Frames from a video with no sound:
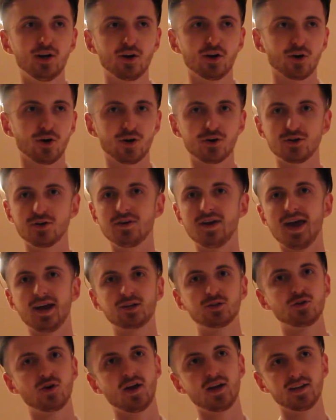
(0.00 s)
hurt your
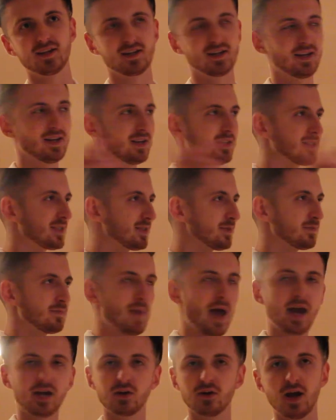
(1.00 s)
neck trying to
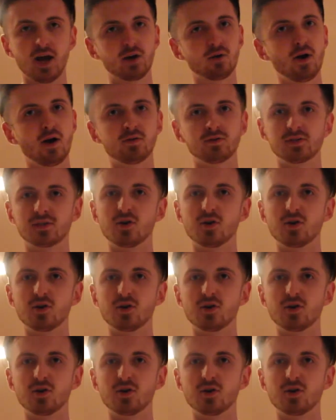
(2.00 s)
smack your head around